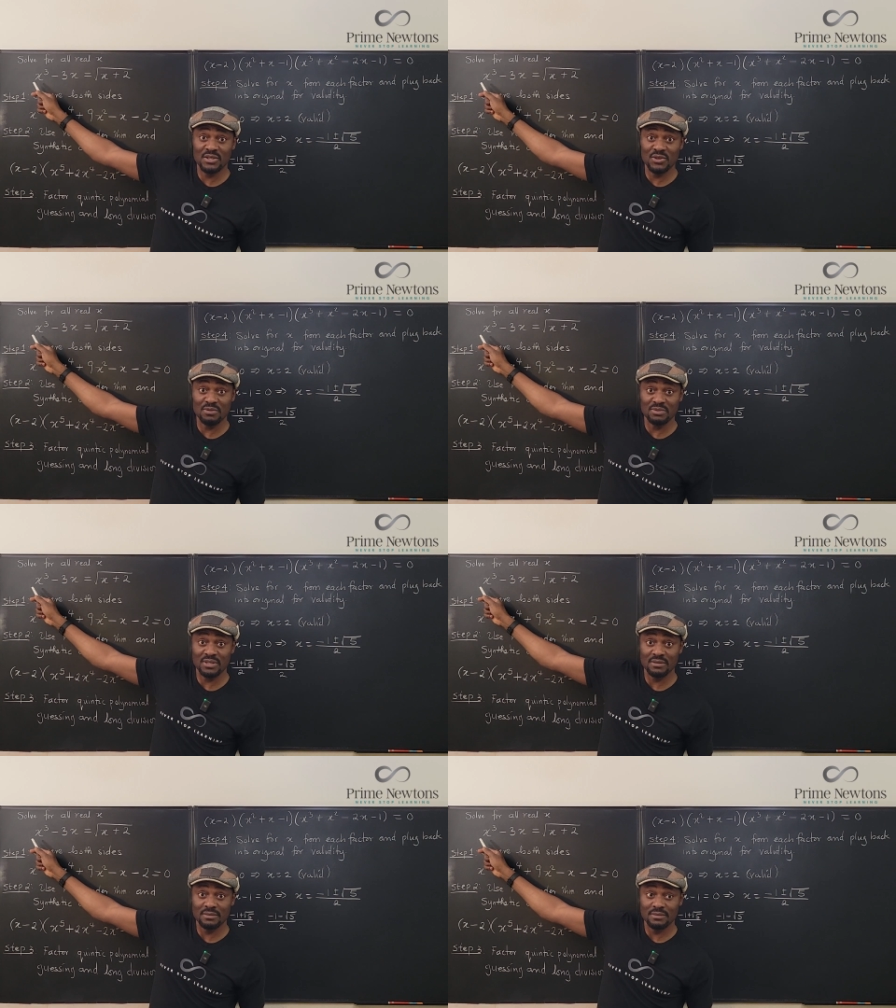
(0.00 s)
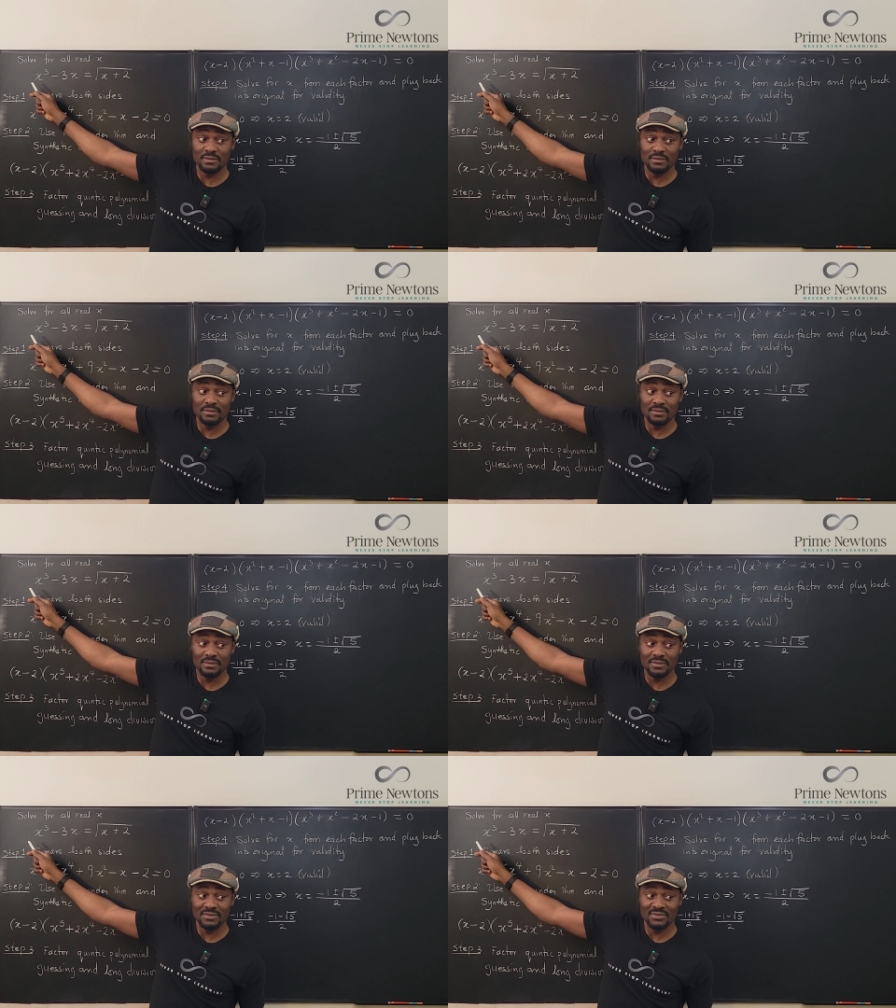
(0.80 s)
cubed.
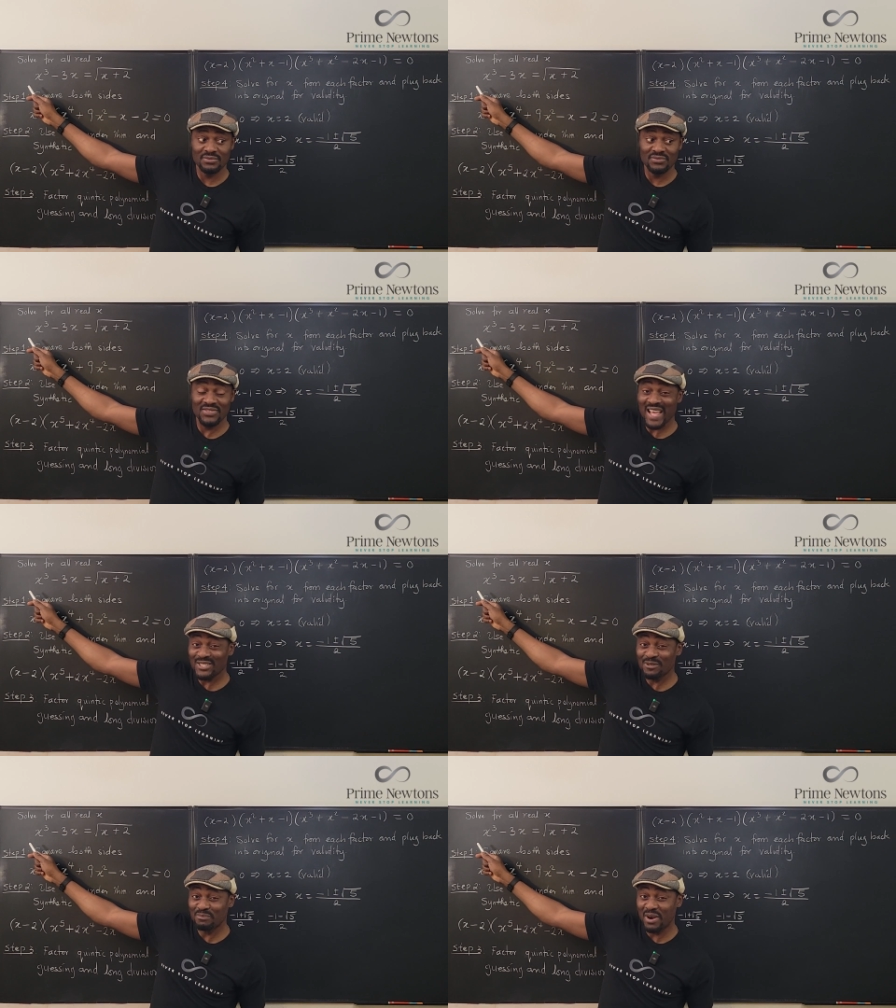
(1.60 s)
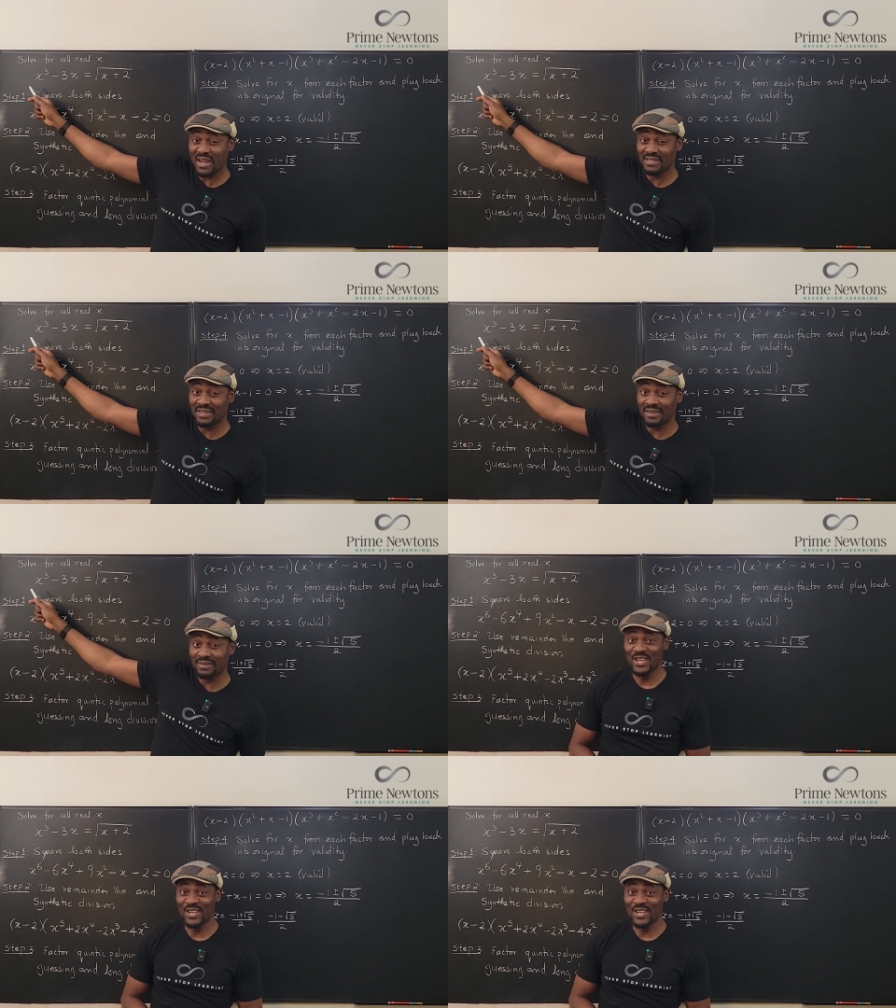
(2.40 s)
That's surprising.